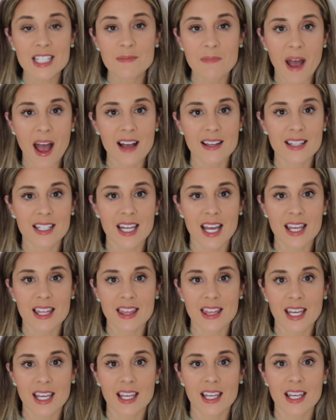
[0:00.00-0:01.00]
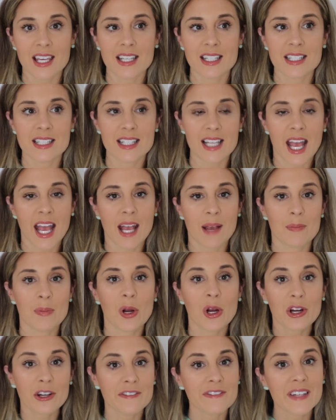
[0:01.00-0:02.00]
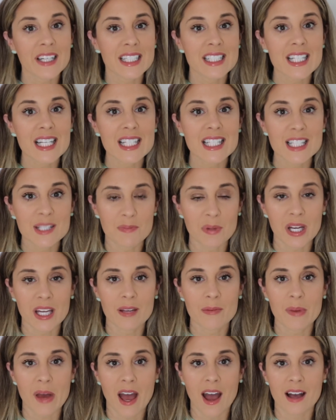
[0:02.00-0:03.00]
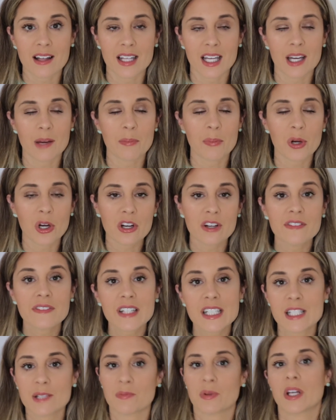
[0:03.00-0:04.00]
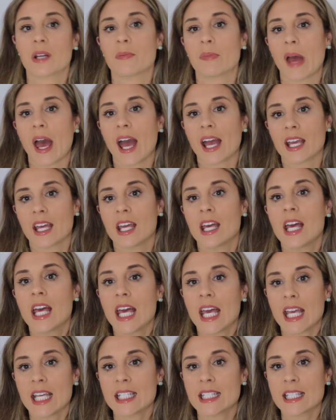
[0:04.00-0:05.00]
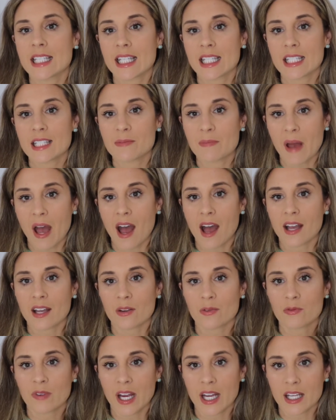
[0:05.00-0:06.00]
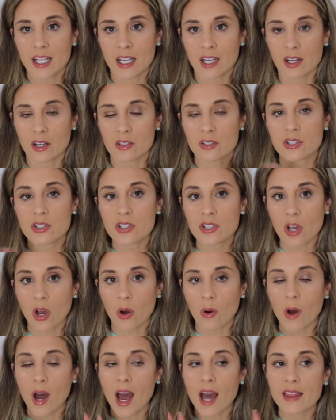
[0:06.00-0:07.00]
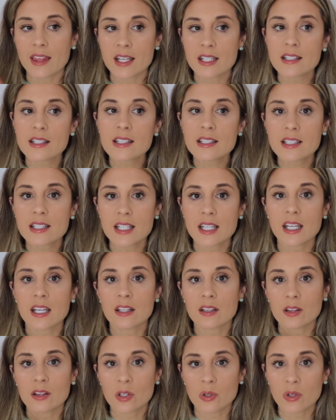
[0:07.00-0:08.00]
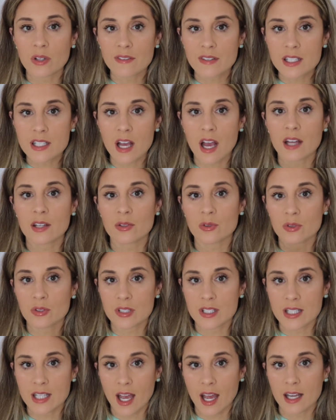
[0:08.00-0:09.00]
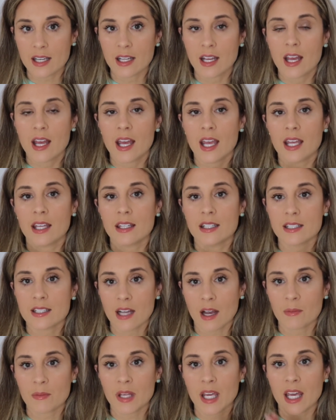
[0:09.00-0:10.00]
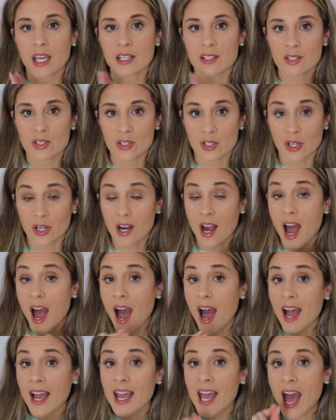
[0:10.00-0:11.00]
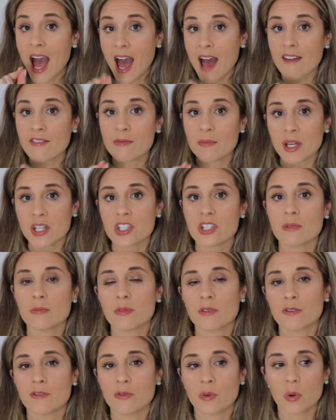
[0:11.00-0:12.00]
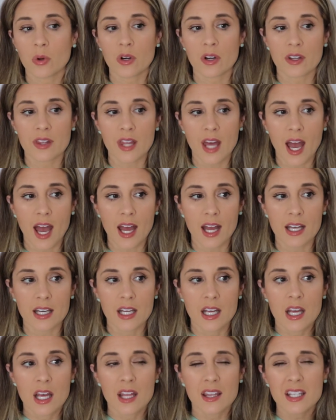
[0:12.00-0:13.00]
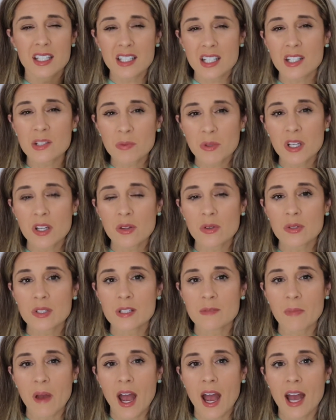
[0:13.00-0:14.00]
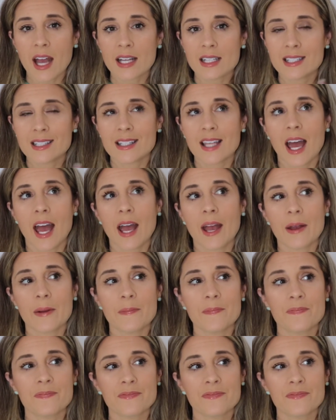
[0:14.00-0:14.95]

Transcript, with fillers: bag that I think is a perfect spring bag, like a perfect spring bag, is this bag right here. So this is the Louis Vuitton Croisette in the Damier Azur. I have mentioned before that this is one of those bags that